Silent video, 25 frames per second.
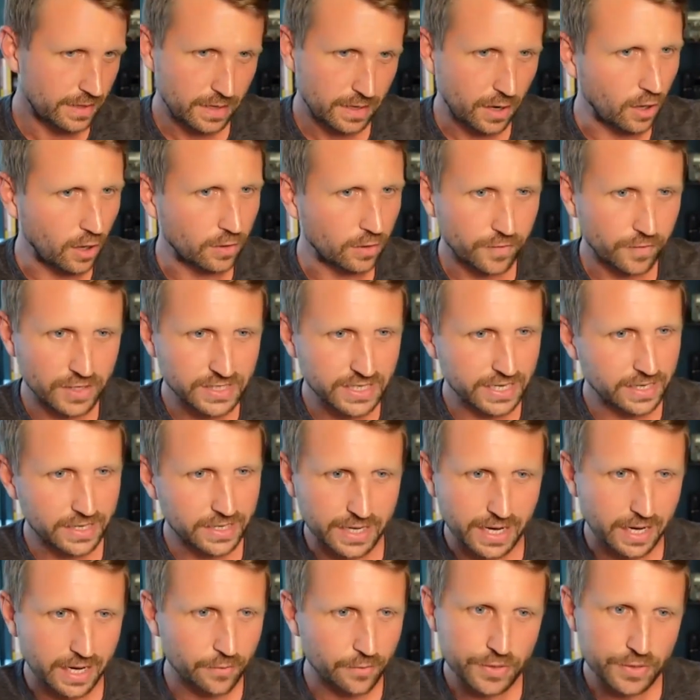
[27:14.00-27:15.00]
All of our data
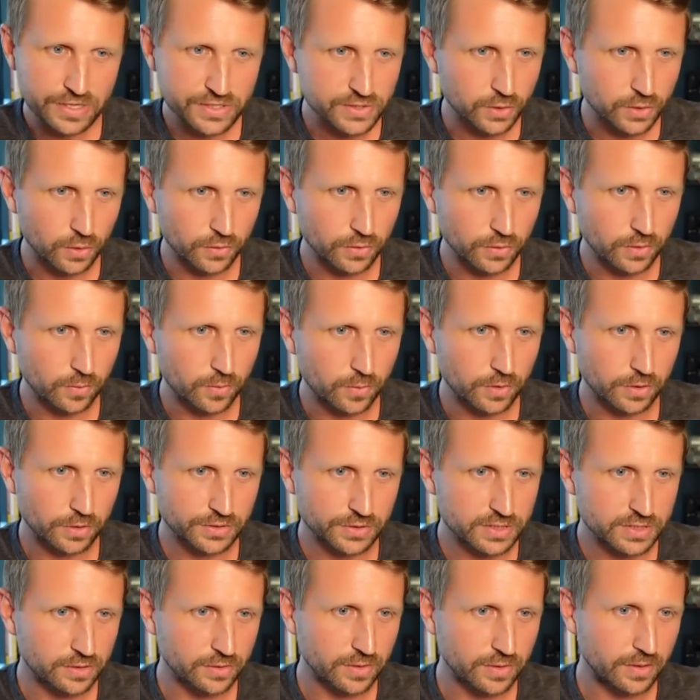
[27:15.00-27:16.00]
got resold in the
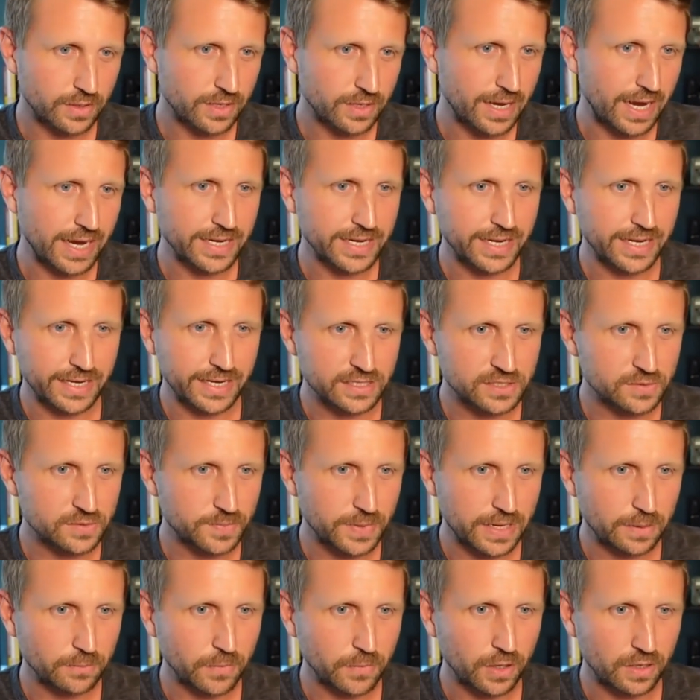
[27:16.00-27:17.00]
world. So ICANN
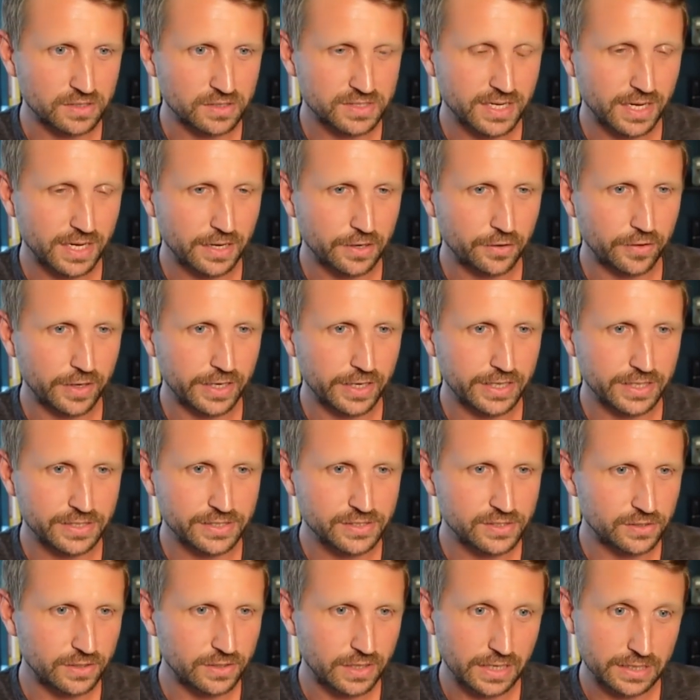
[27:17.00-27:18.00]
spam laws got created
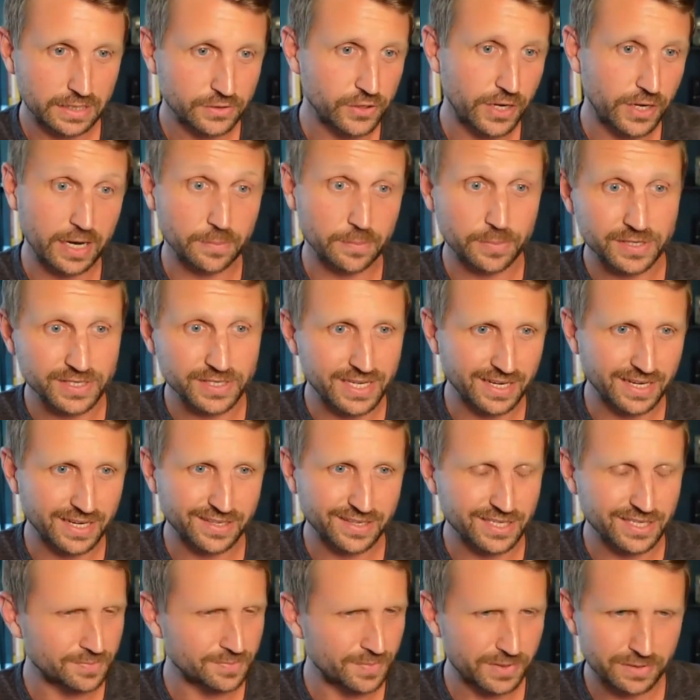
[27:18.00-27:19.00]
to like try to protect
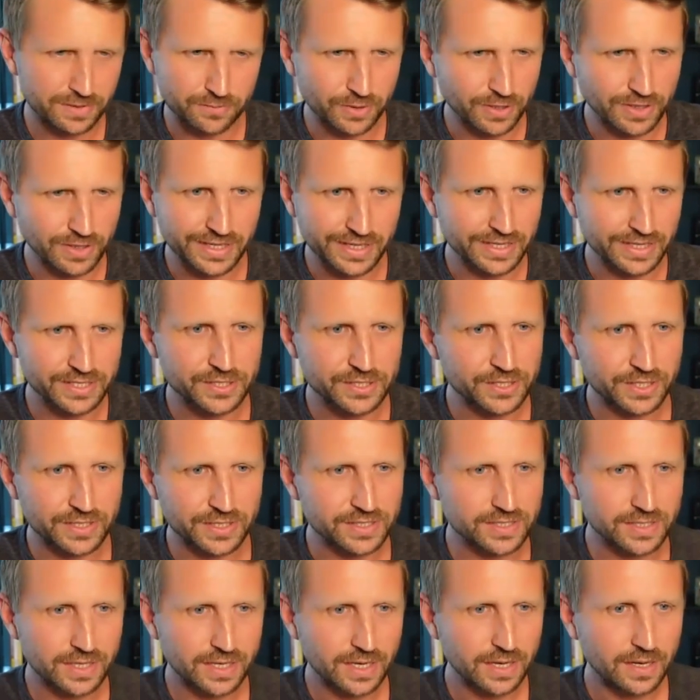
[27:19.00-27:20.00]
us, but really it's
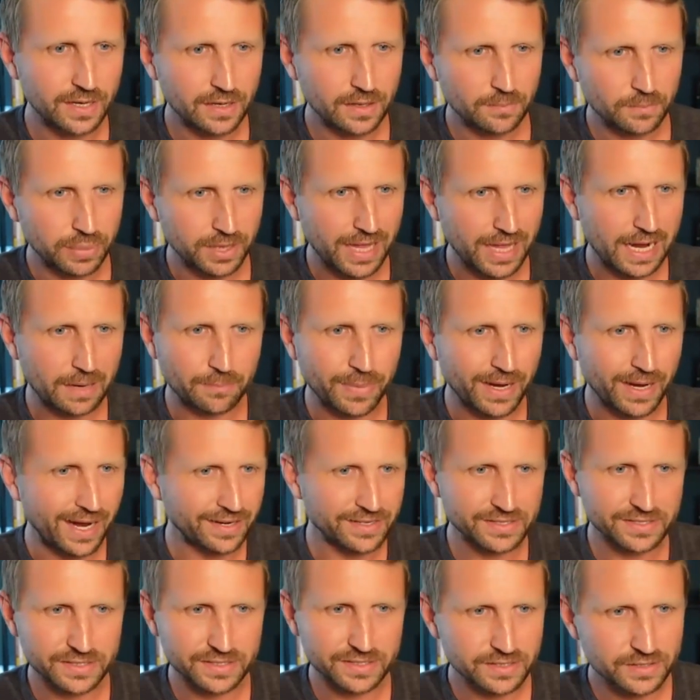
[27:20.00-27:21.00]
just black
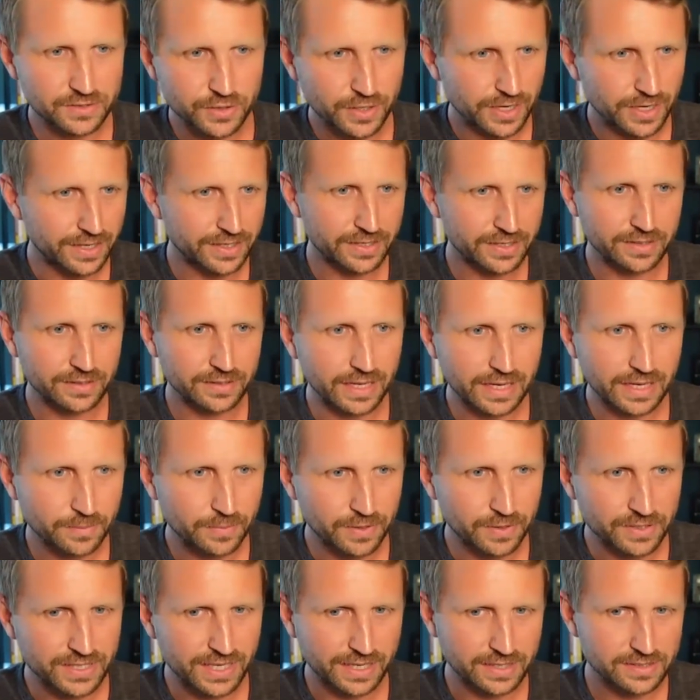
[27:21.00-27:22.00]
boxes trying to like
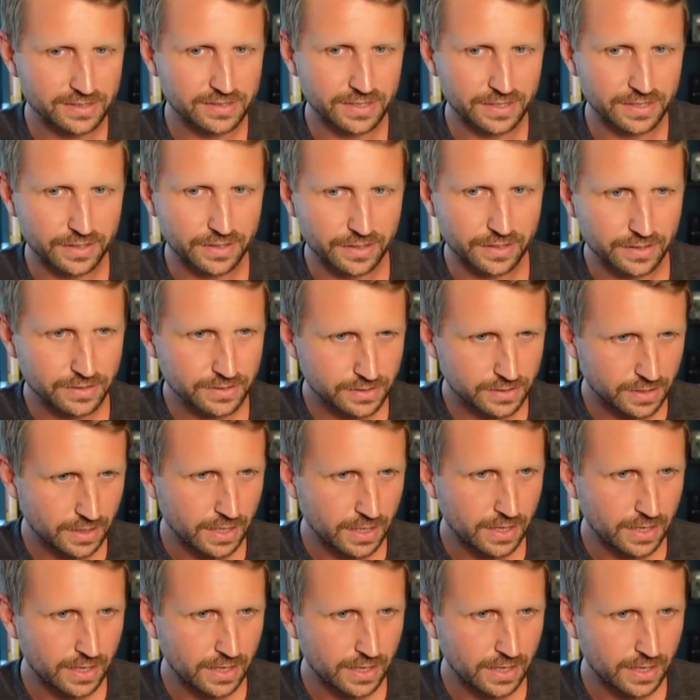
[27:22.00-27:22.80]
protect senders.